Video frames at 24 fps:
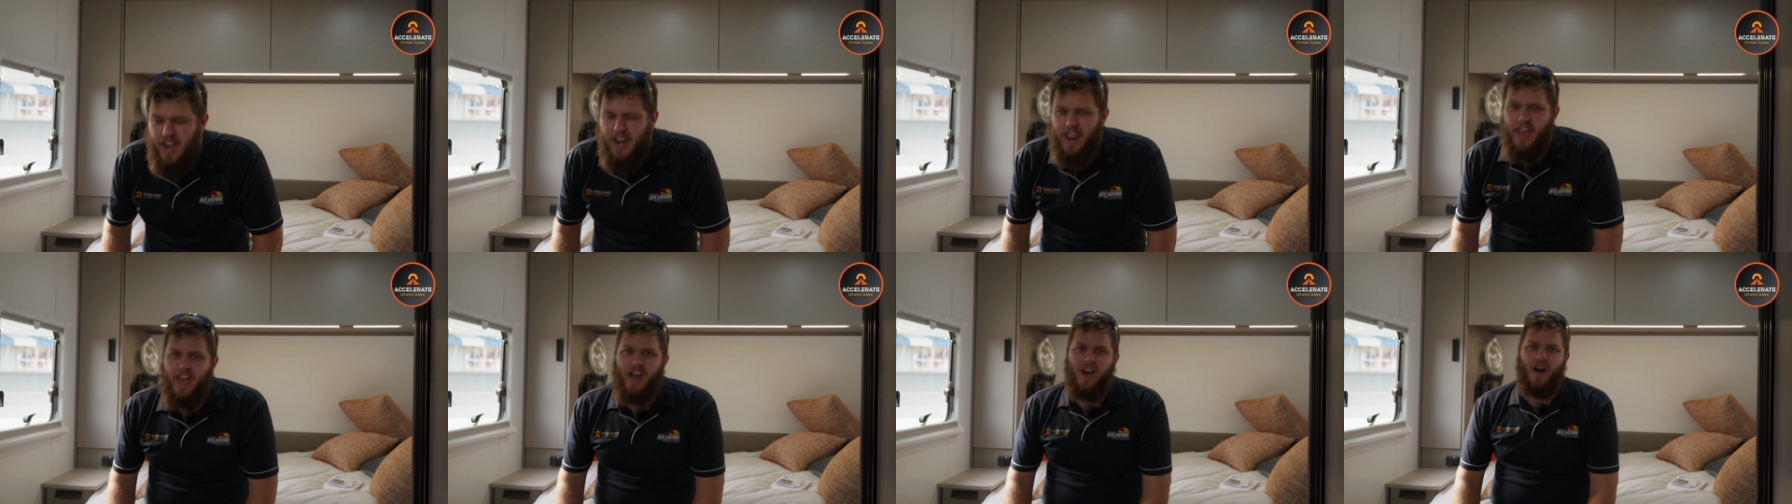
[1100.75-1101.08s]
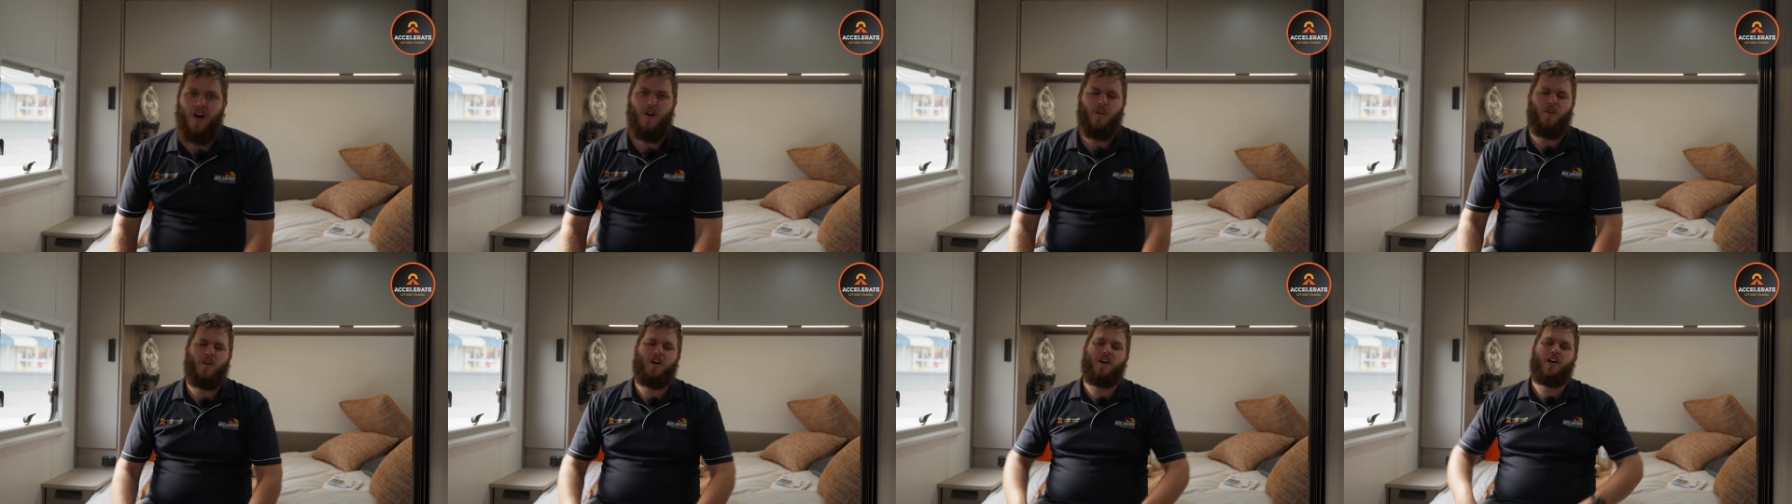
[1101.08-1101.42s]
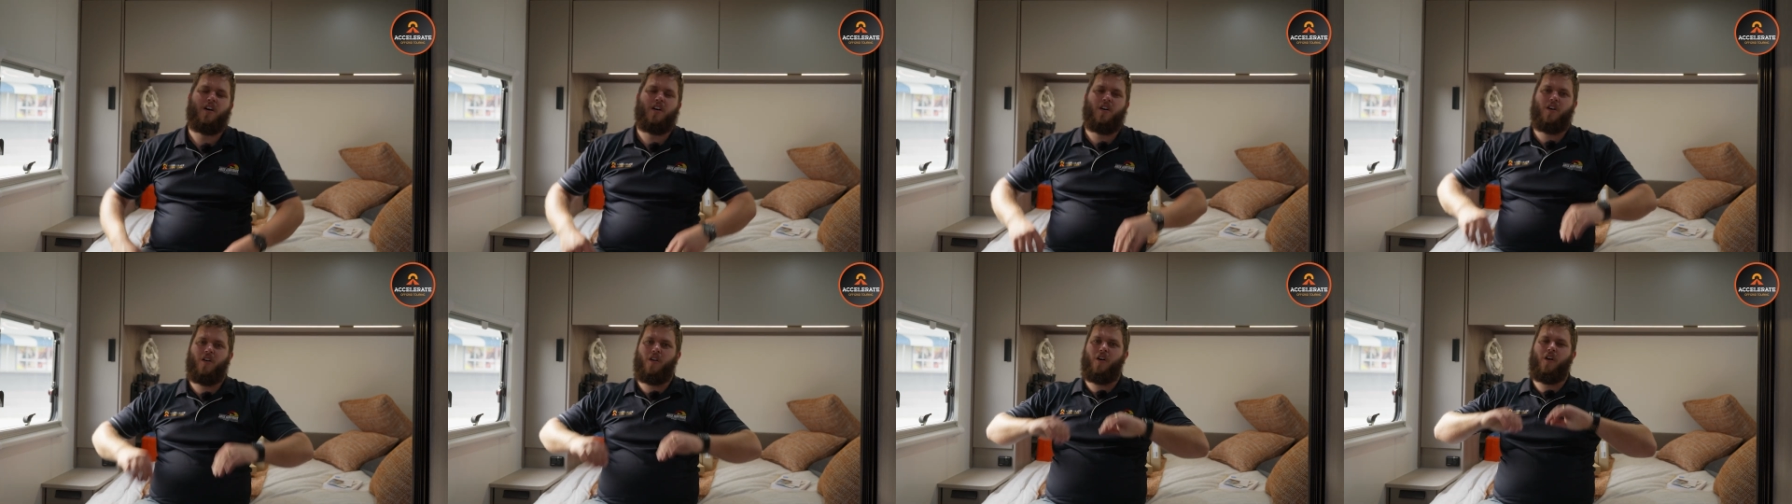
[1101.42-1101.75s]
Now,
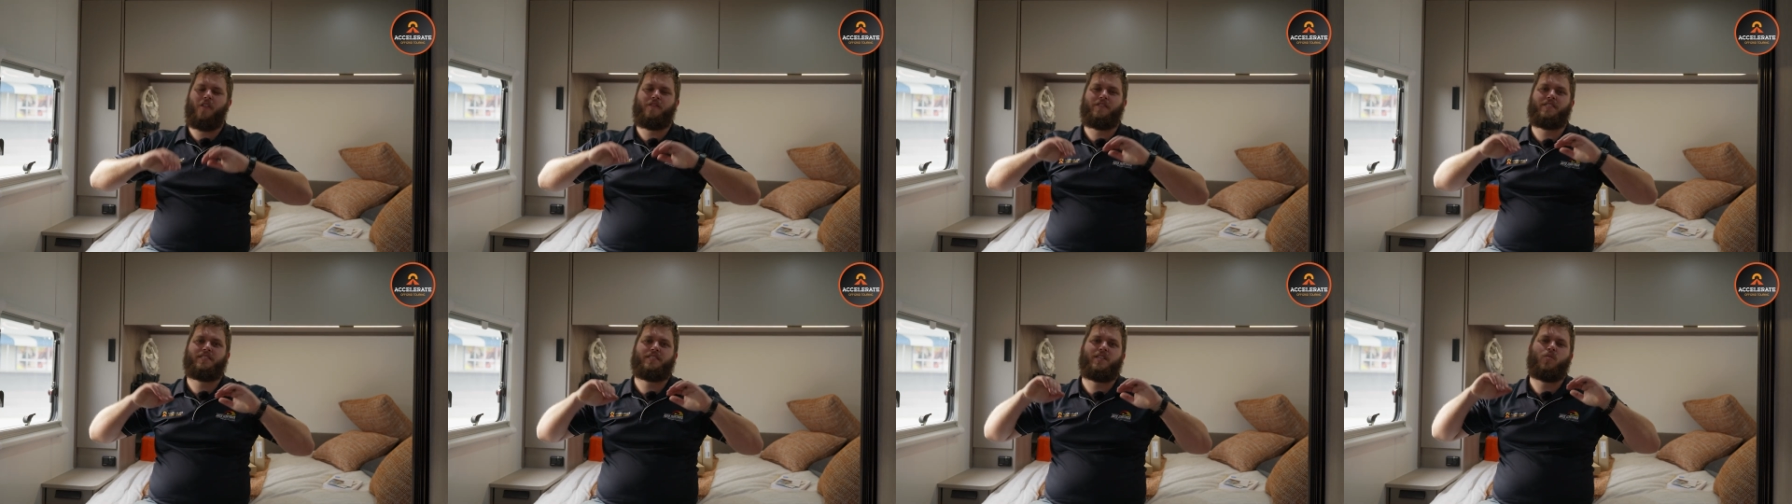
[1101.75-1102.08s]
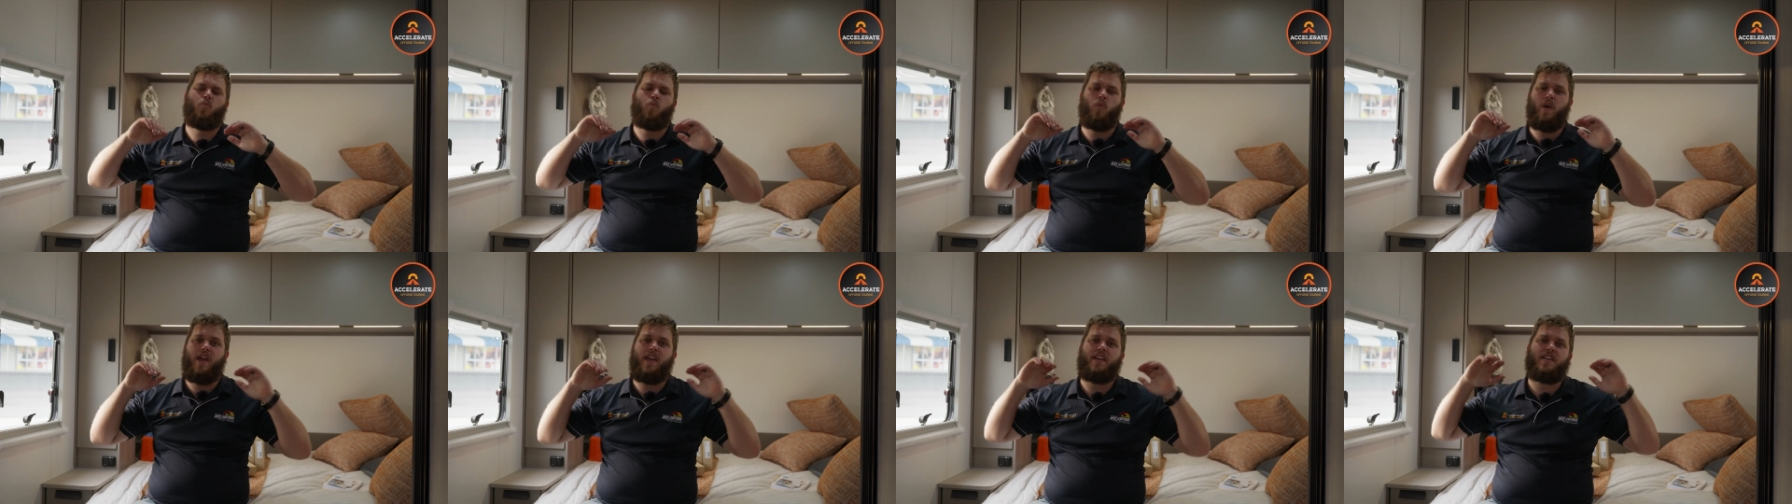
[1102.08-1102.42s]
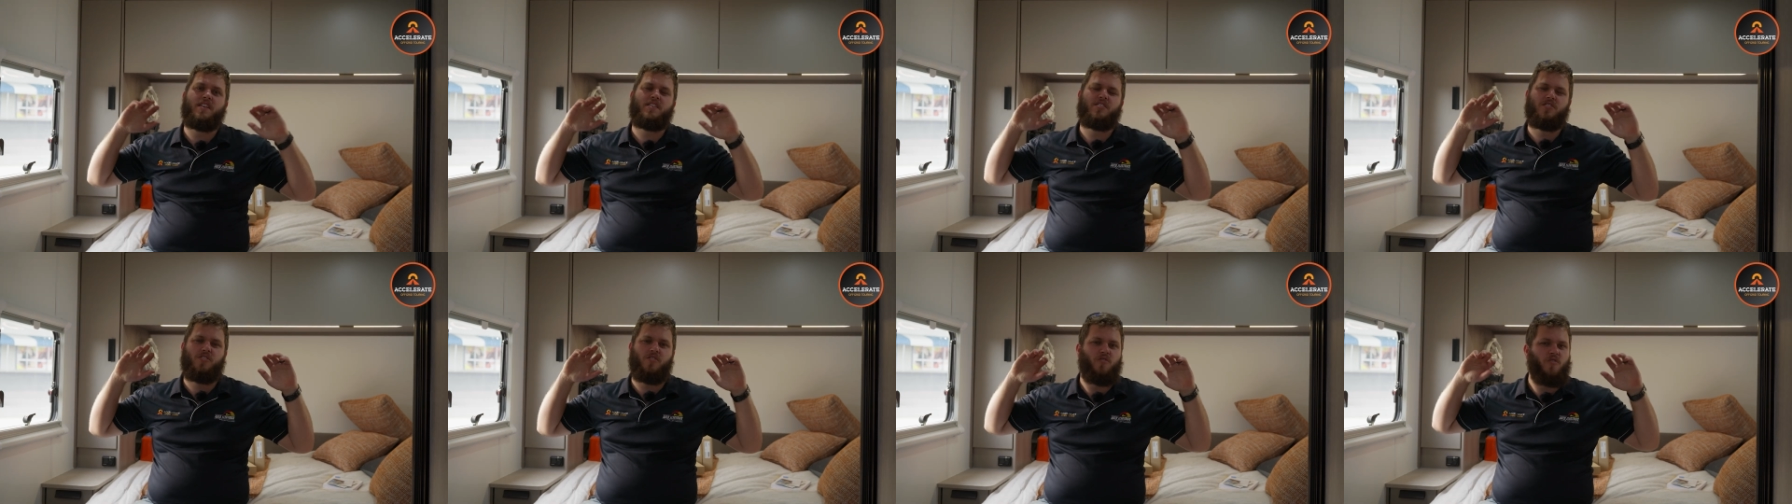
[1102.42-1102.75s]
obviously we
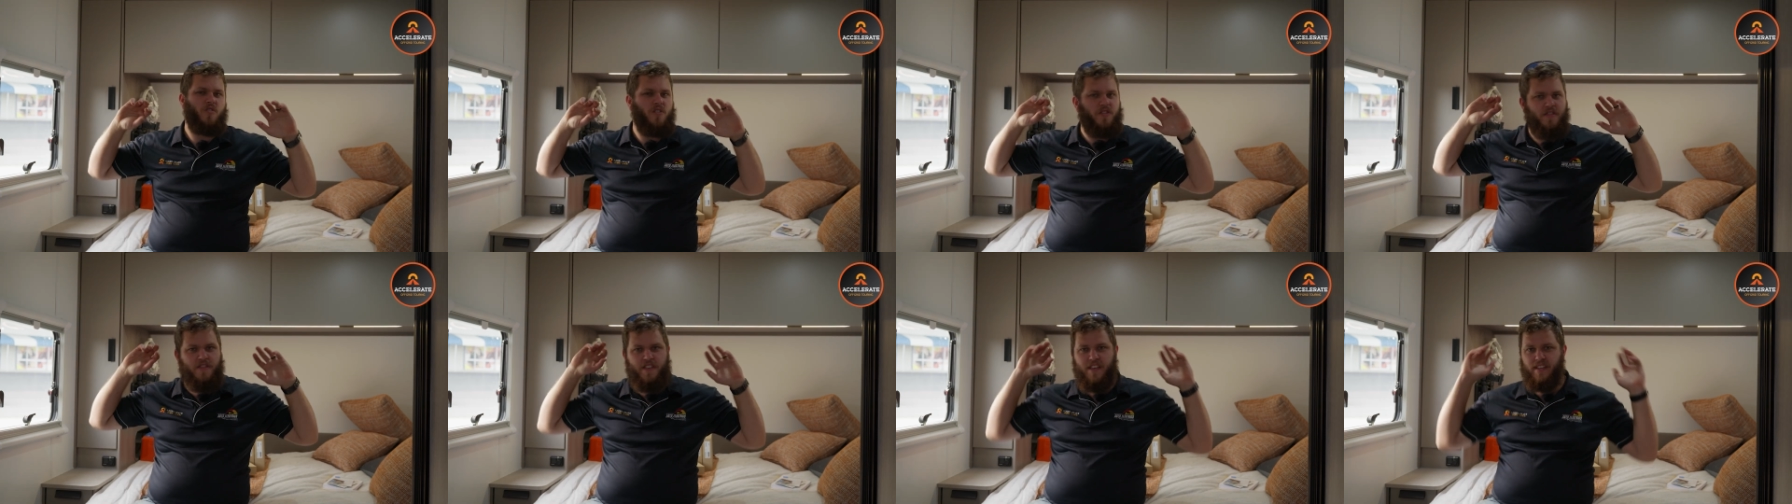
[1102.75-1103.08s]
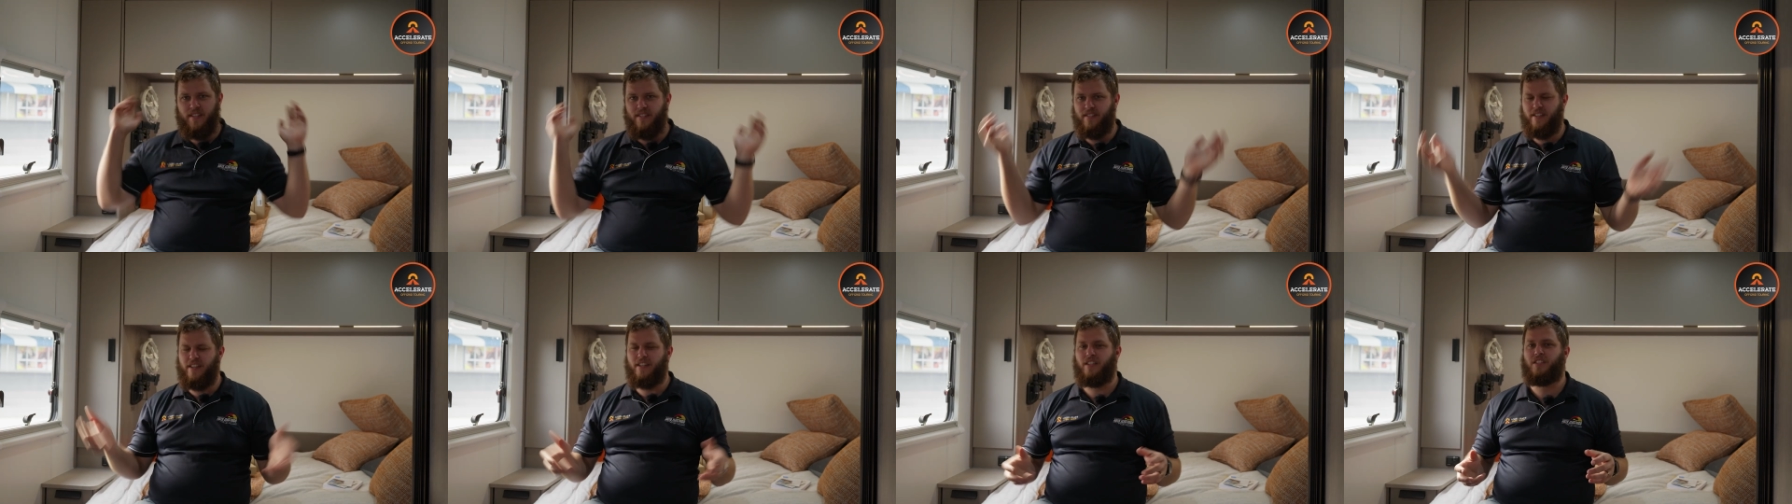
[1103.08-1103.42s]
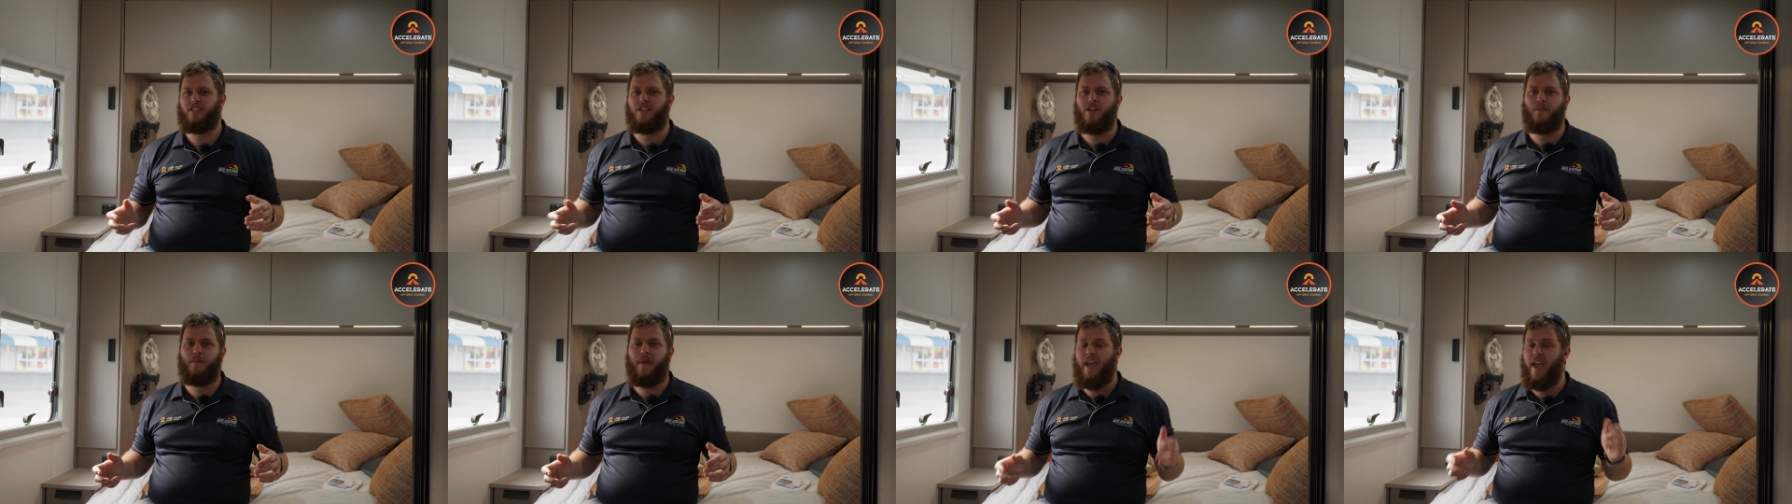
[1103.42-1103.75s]
can do this
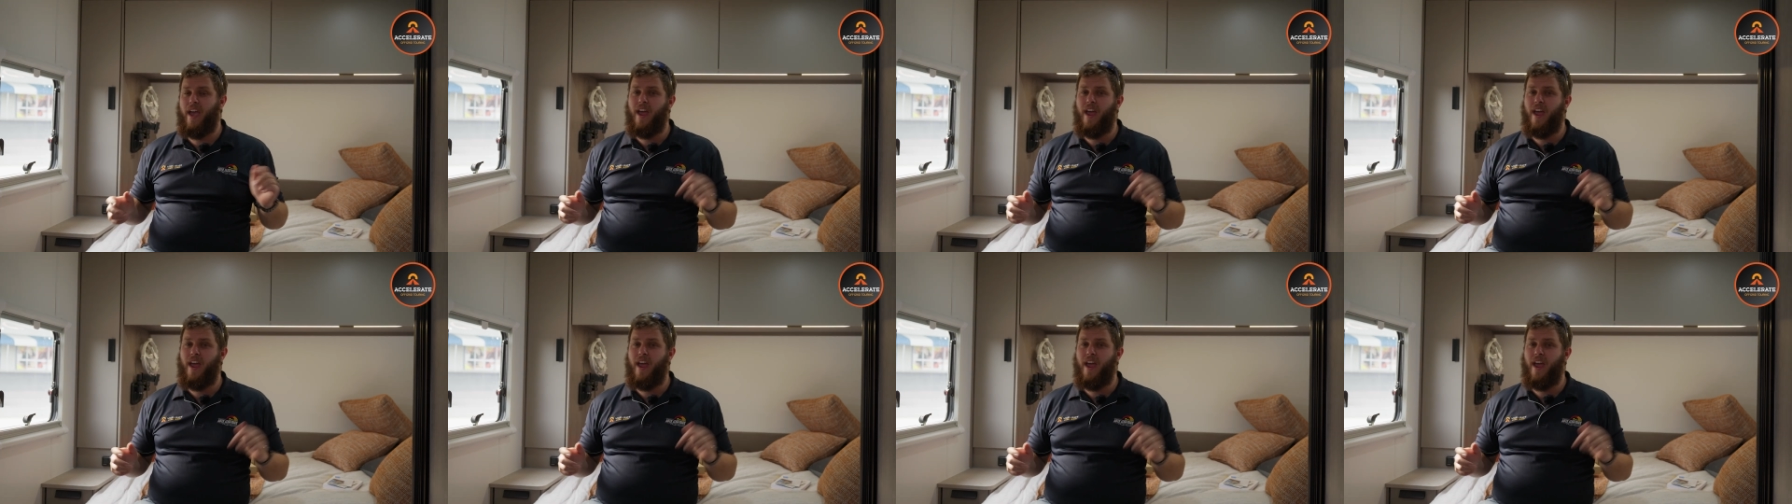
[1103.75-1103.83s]
system